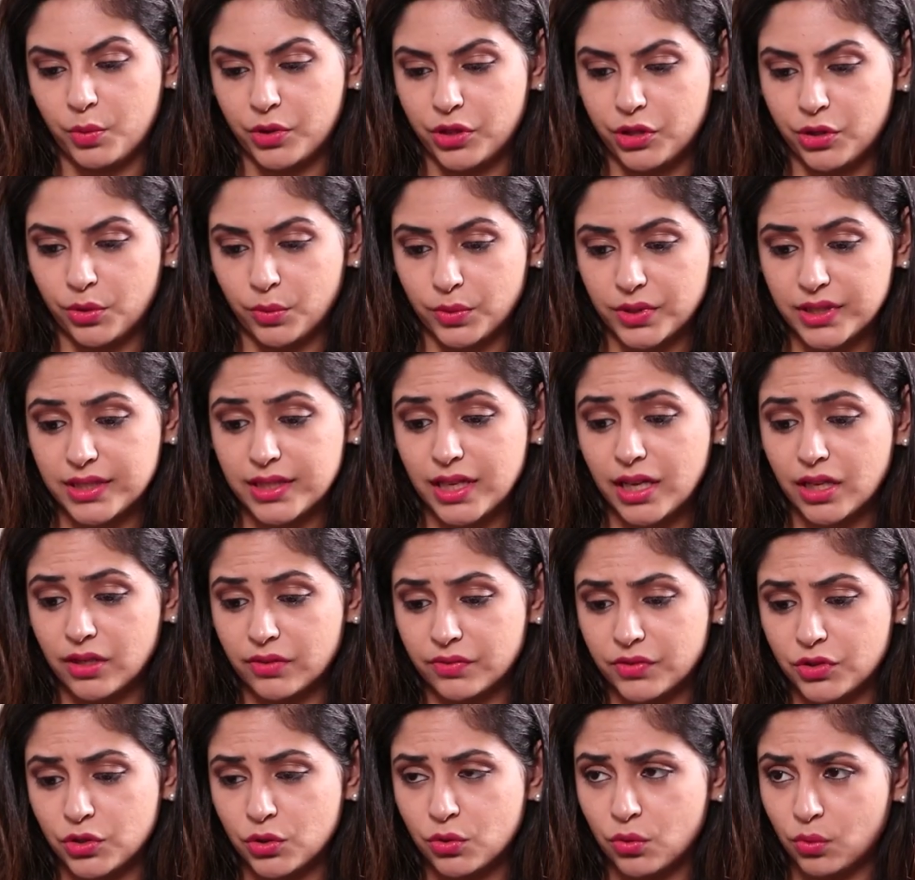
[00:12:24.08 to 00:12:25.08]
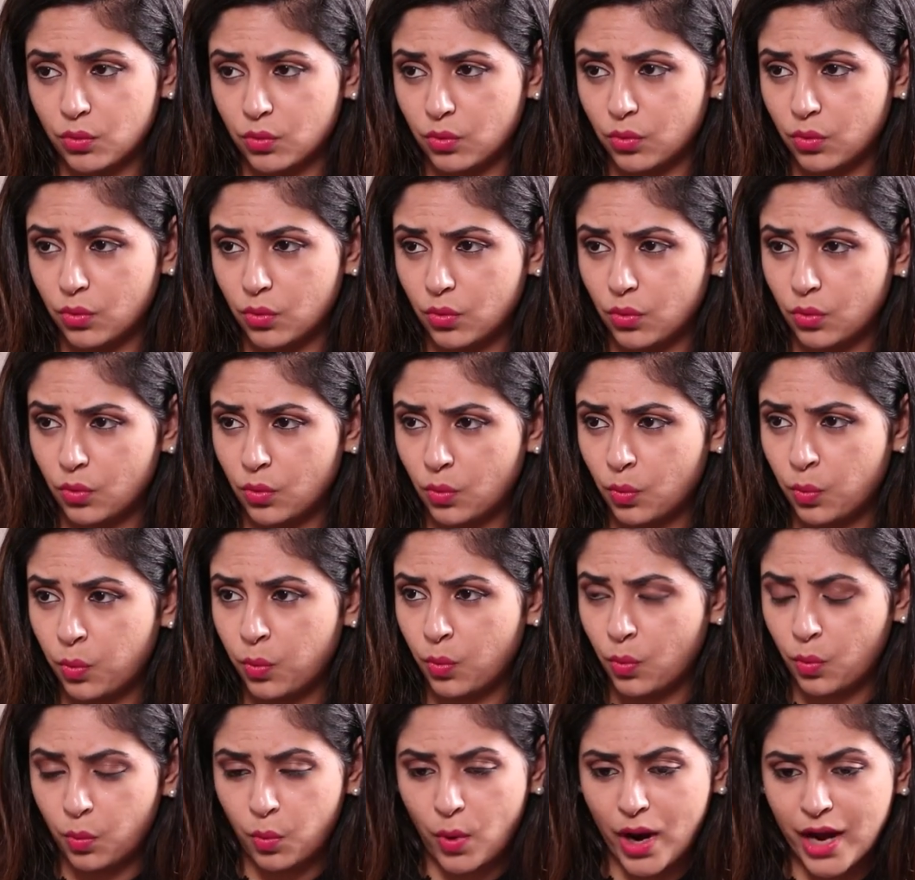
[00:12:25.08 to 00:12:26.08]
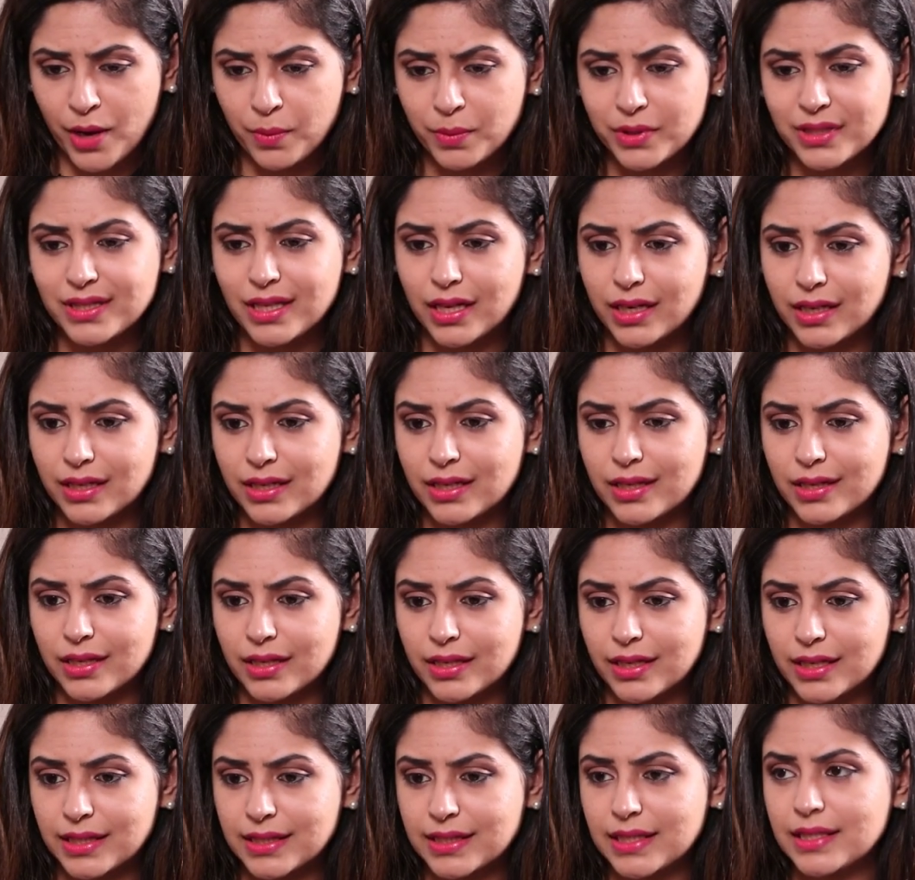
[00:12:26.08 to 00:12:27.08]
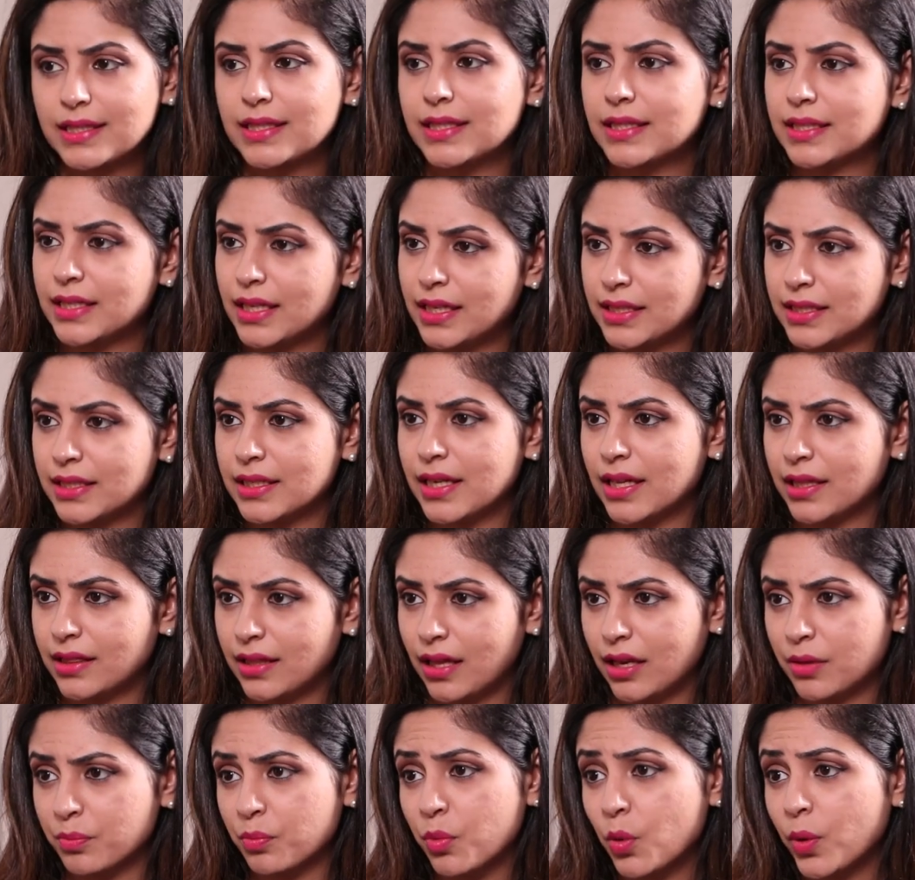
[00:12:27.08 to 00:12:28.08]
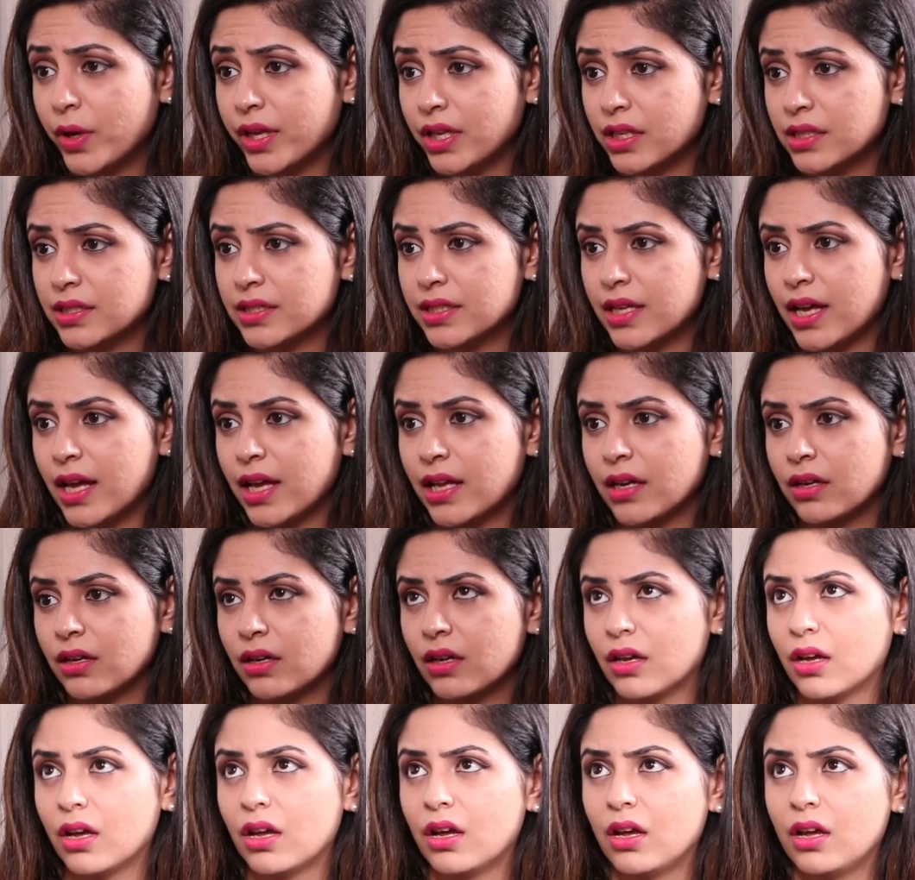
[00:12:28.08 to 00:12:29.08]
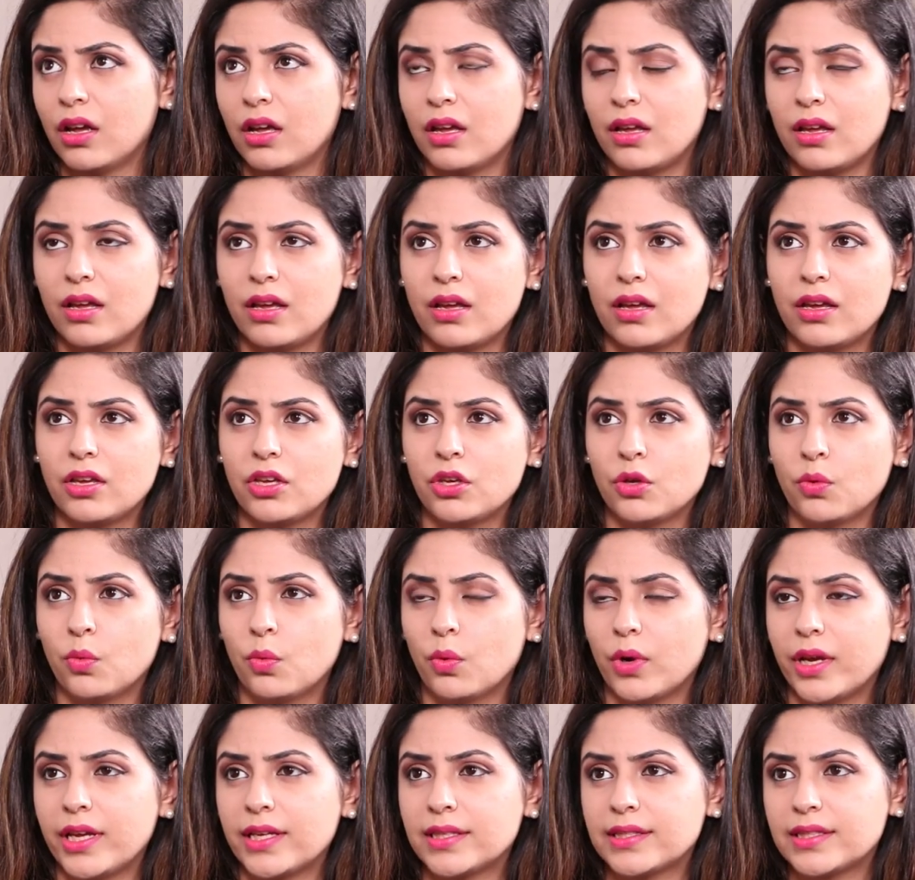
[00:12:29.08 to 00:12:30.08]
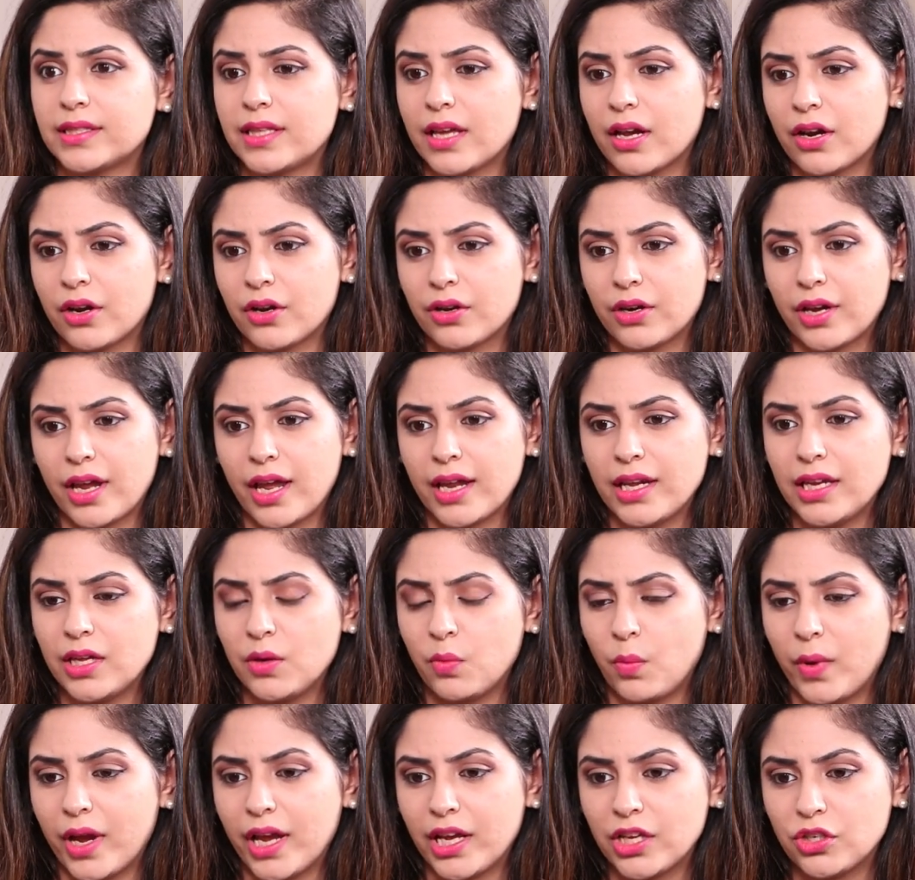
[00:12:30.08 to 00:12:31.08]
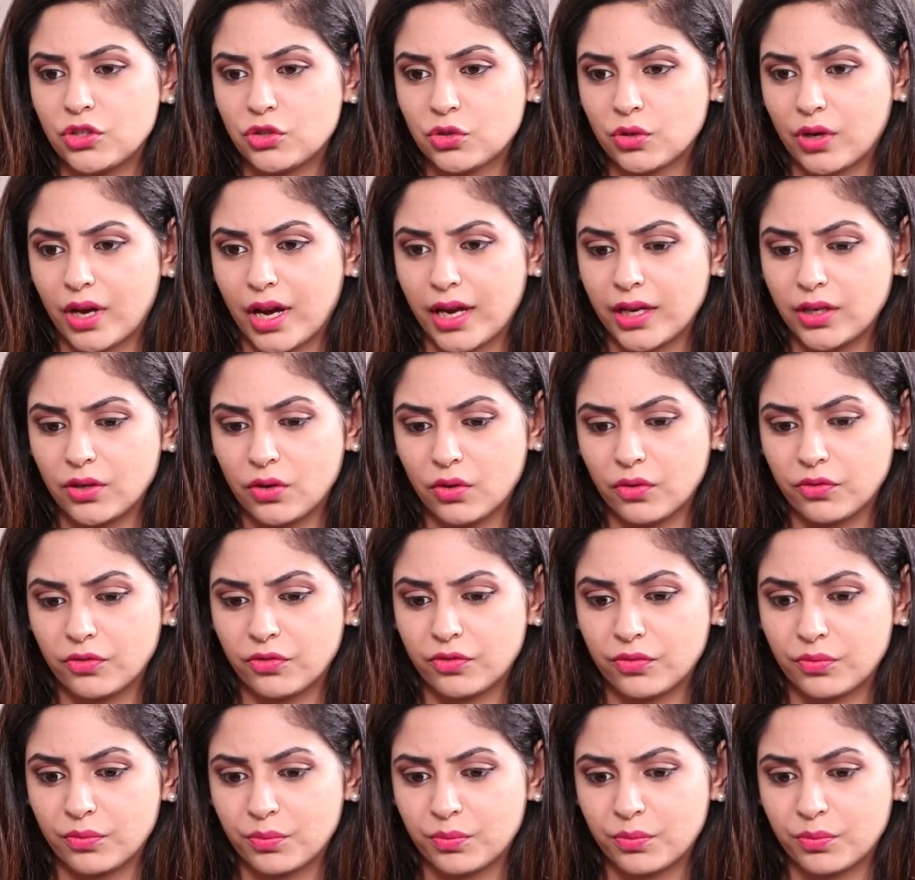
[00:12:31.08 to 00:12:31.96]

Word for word: with yourselves, you know, why was that ne necessitated at that point? And is there any way to kind of